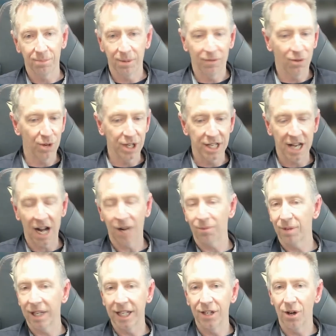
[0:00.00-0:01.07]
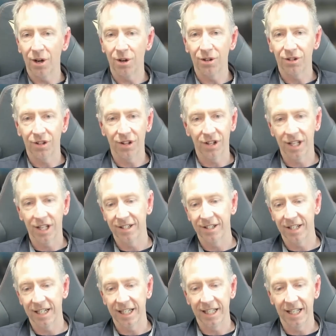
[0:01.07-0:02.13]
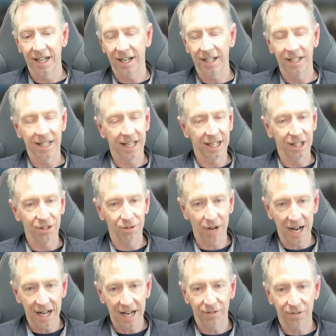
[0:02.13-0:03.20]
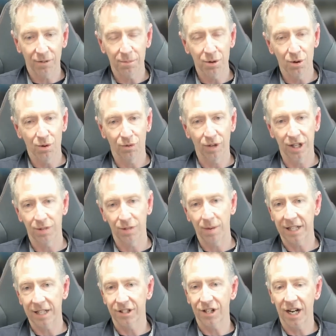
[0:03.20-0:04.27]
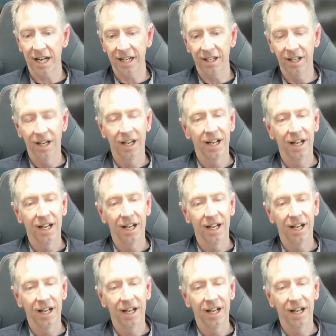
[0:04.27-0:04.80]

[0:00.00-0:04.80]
before you can't really notice that there's any drag from your fresh wax chain,